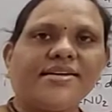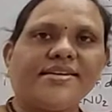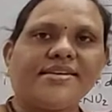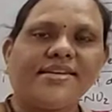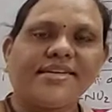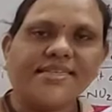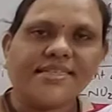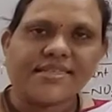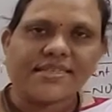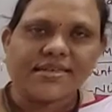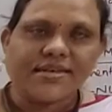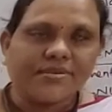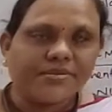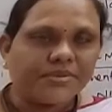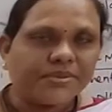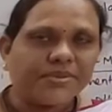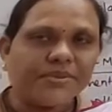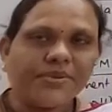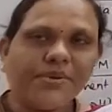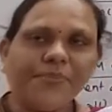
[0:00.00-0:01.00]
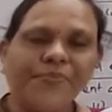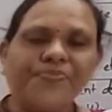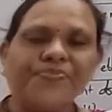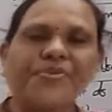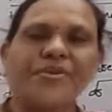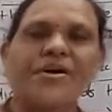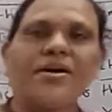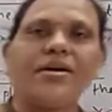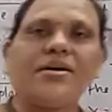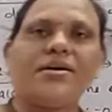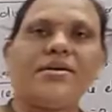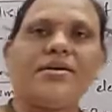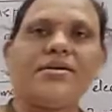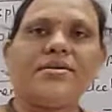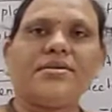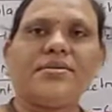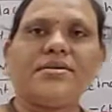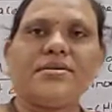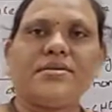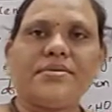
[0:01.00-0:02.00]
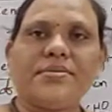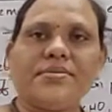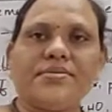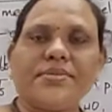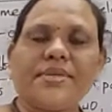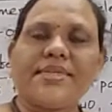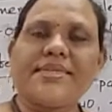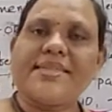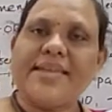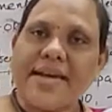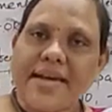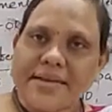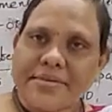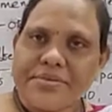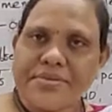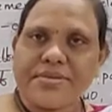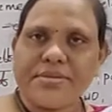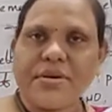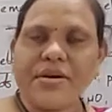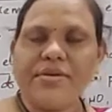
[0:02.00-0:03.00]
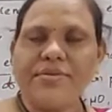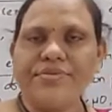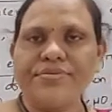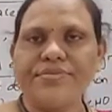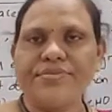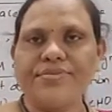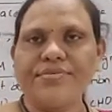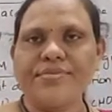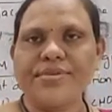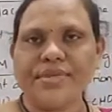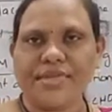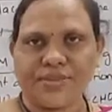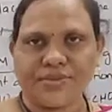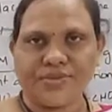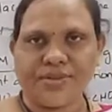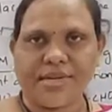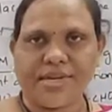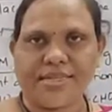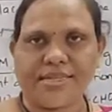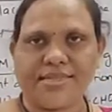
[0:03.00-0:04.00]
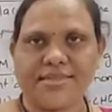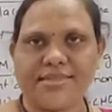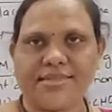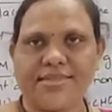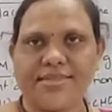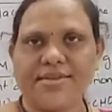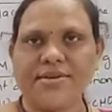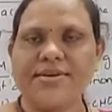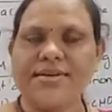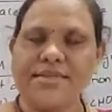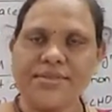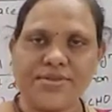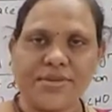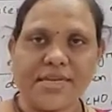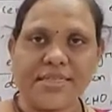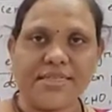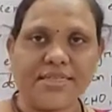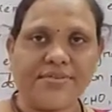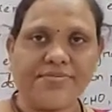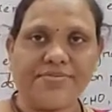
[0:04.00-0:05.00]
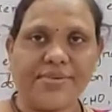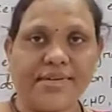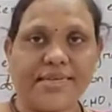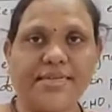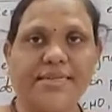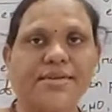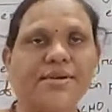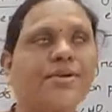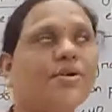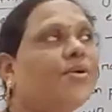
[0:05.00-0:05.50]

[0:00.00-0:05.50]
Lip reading: Next come to the types of resonance effect.